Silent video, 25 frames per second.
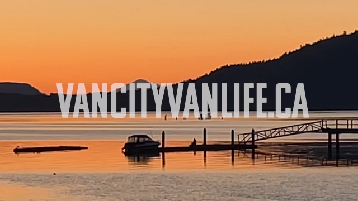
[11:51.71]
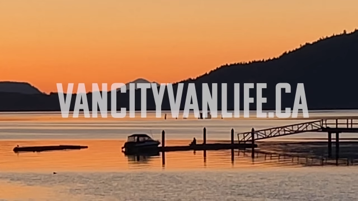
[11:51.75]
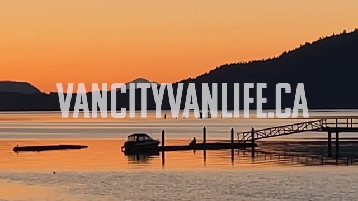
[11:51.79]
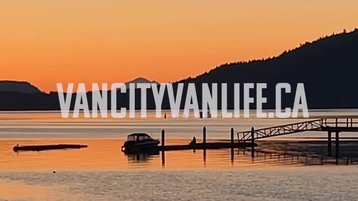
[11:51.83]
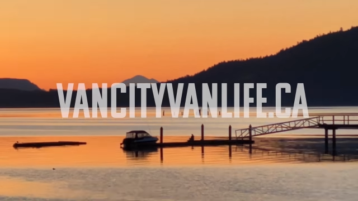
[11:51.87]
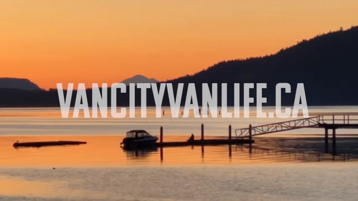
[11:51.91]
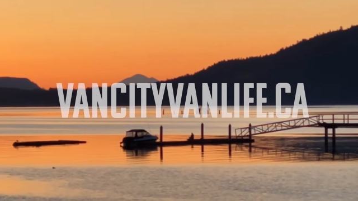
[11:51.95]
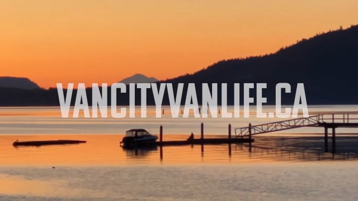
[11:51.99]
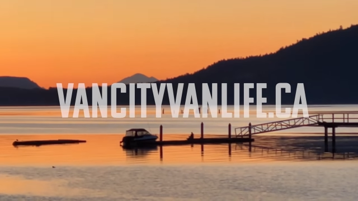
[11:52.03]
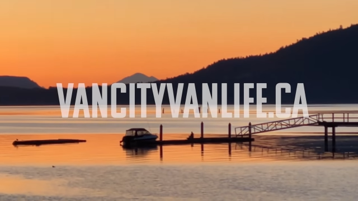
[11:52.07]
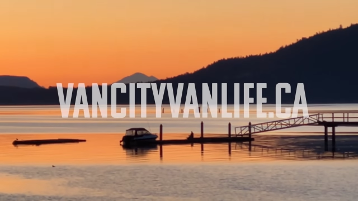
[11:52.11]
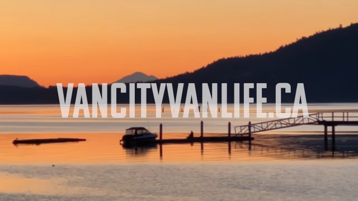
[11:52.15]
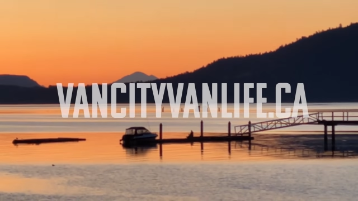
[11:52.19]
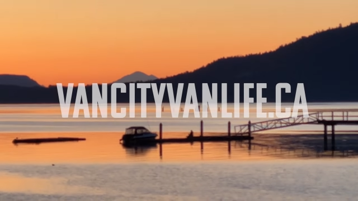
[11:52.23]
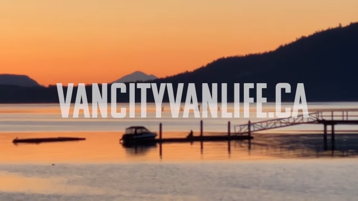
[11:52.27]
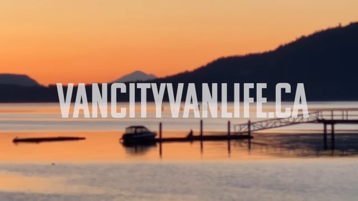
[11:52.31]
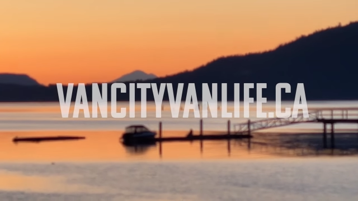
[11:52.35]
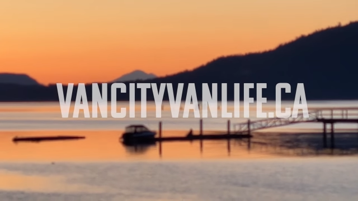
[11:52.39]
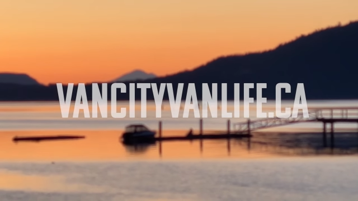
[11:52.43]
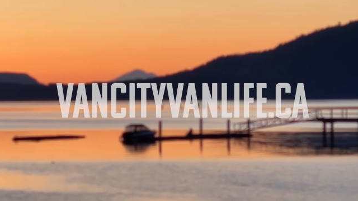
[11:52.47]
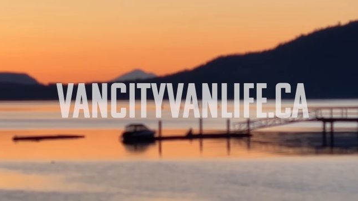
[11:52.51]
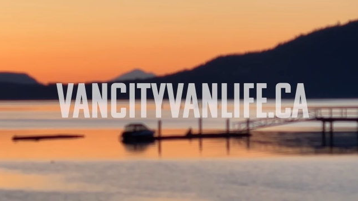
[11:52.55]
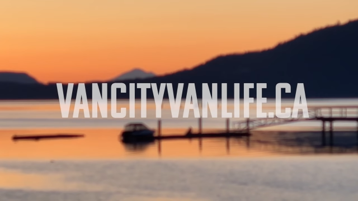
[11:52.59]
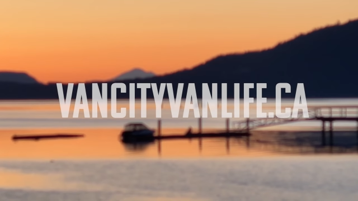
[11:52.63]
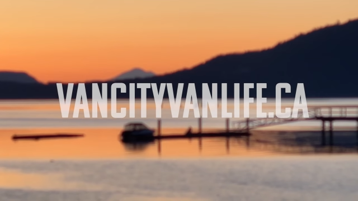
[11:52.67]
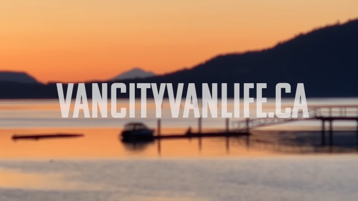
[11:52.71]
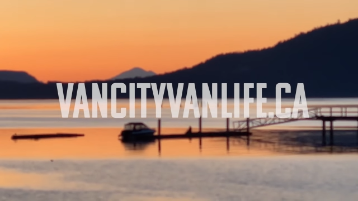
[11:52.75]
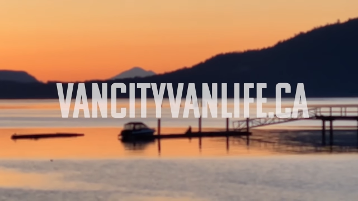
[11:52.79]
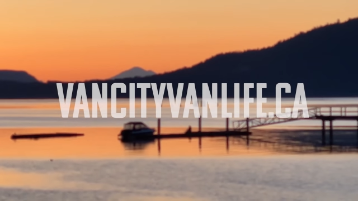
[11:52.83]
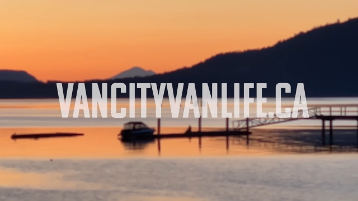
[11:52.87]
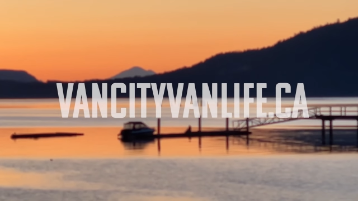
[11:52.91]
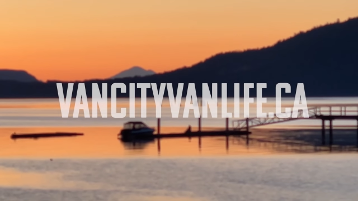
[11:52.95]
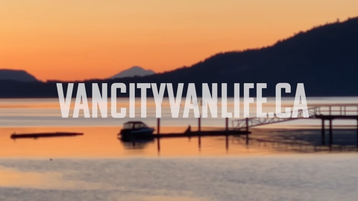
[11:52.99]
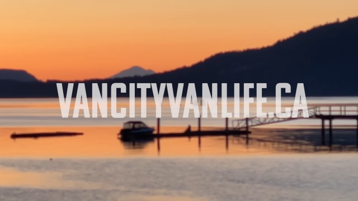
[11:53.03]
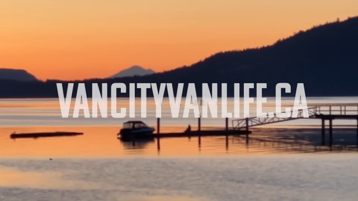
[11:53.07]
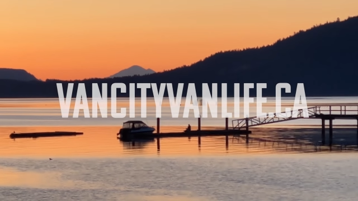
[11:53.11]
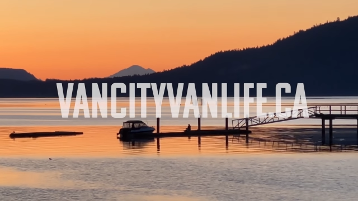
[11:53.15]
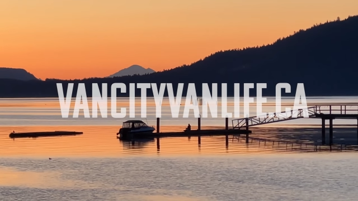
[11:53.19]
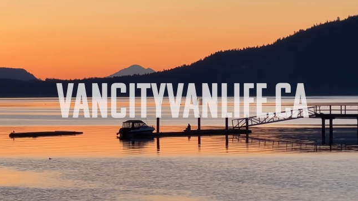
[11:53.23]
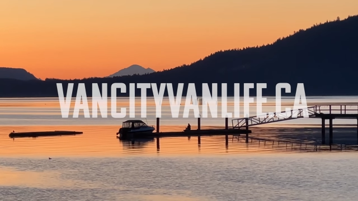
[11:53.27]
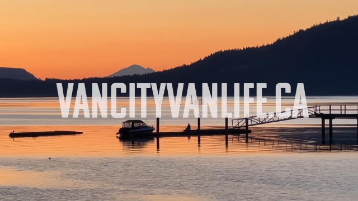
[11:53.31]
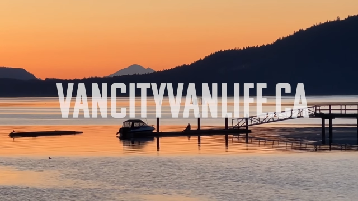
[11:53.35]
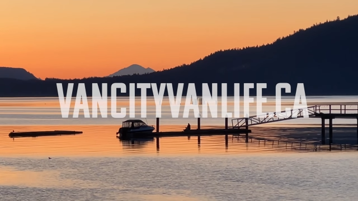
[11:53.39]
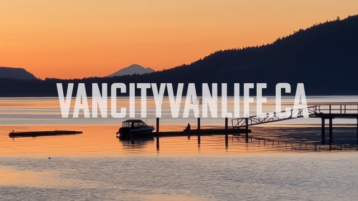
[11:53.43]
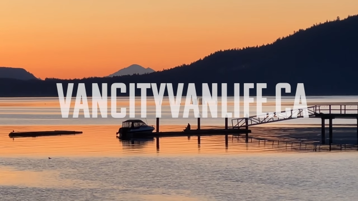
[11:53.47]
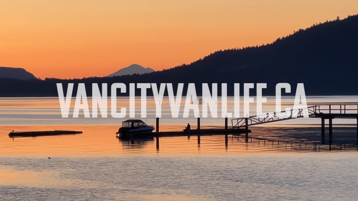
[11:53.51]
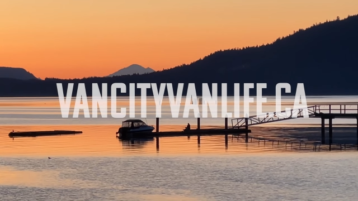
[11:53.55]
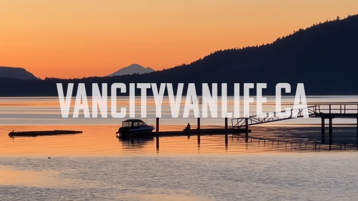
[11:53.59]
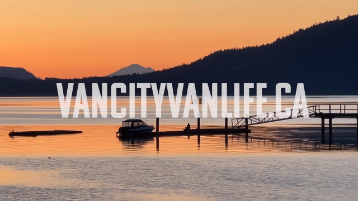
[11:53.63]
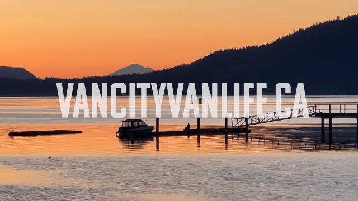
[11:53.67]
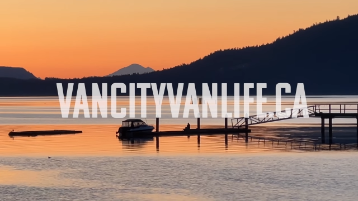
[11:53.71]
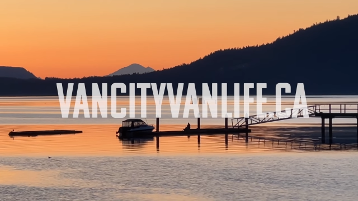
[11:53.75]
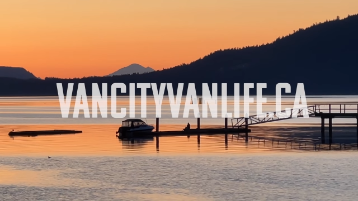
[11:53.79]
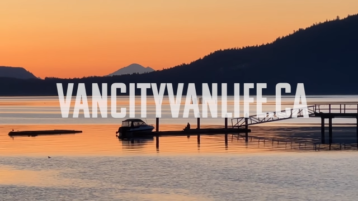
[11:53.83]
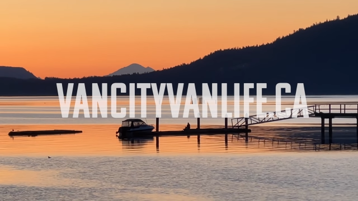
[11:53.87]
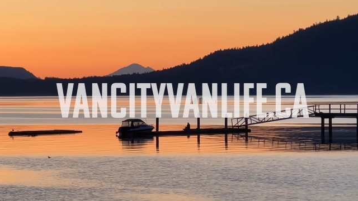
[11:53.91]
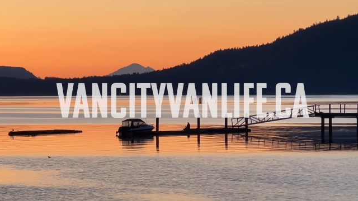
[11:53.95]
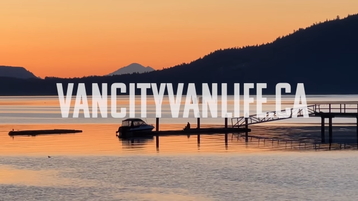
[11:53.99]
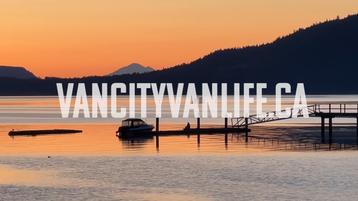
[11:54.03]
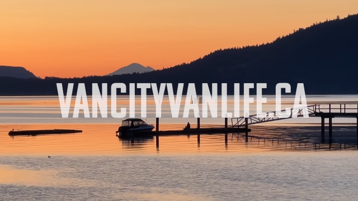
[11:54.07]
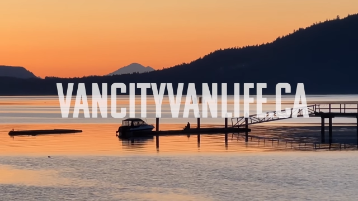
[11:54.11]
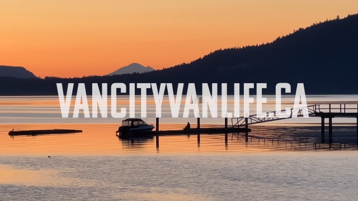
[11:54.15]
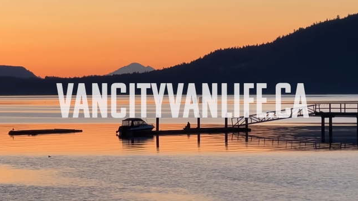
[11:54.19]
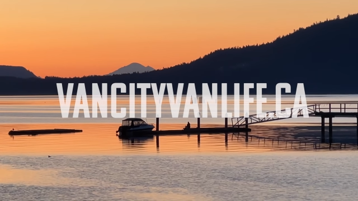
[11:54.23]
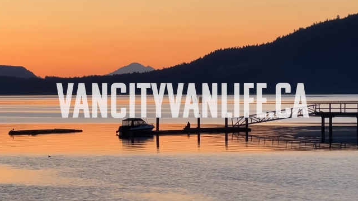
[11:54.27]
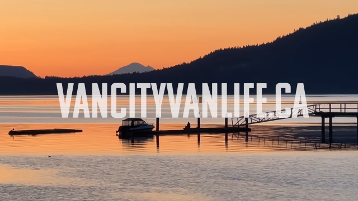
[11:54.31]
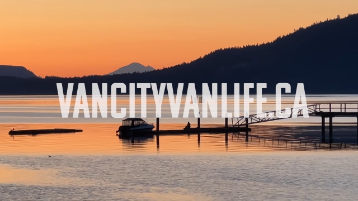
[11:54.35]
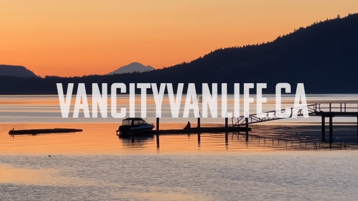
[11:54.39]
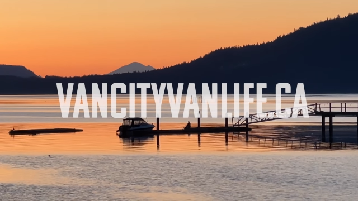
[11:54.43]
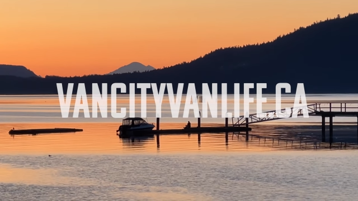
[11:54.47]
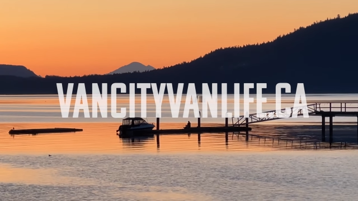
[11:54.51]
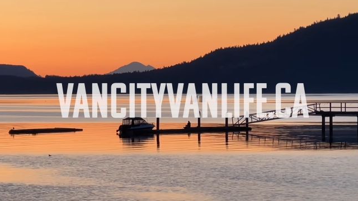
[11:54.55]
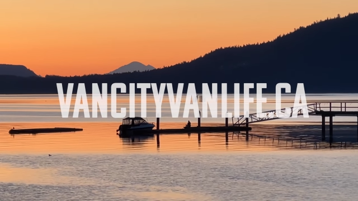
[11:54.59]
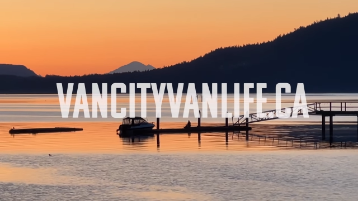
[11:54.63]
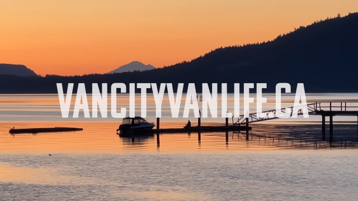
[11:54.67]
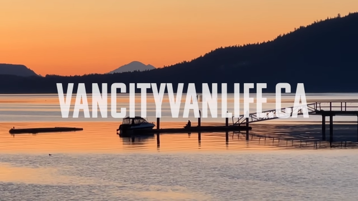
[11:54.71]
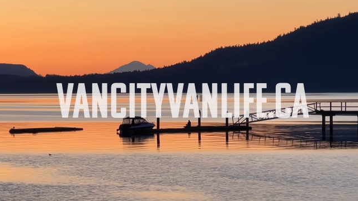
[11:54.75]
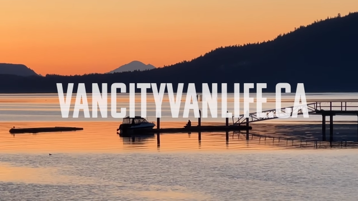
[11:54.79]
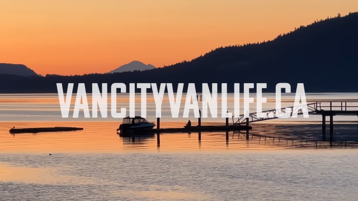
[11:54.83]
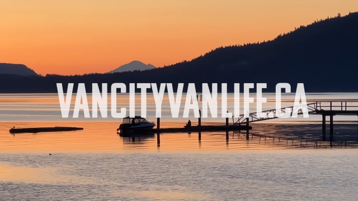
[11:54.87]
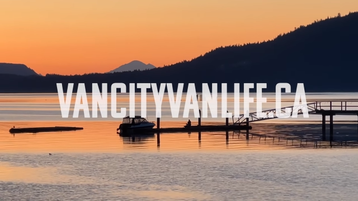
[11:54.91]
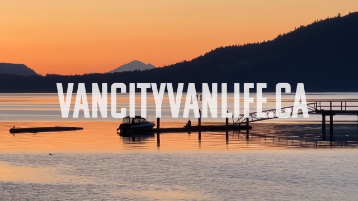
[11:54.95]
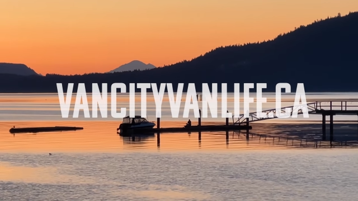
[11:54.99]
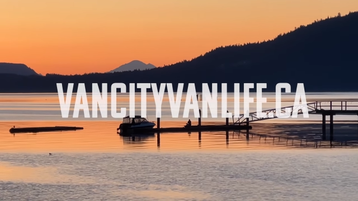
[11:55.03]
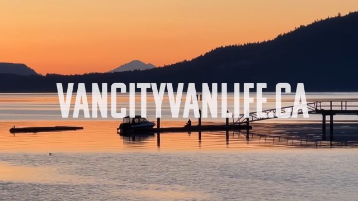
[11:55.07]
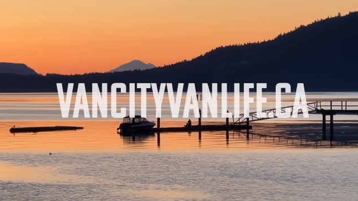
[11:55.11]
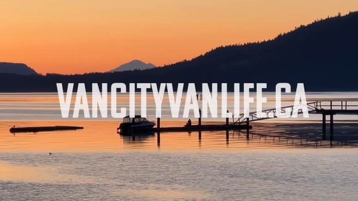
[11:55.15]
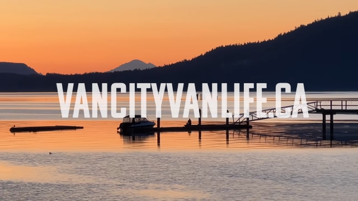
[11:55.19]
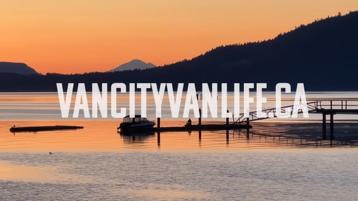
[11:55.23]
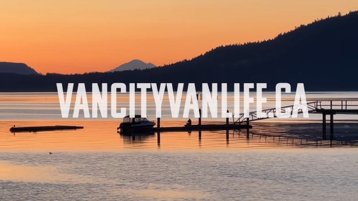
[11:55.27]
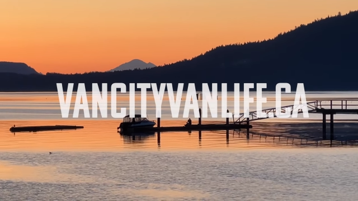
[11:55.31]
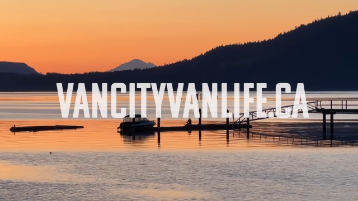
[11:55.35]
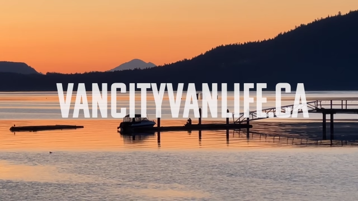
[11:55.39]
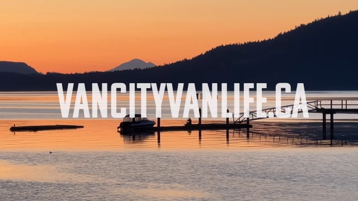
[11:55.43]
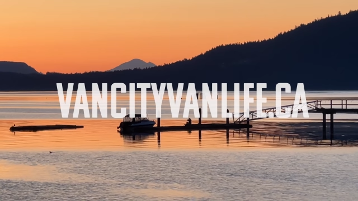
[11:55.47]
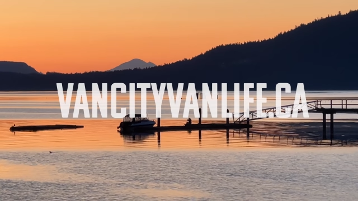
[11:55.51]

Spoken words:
(no speaker visible)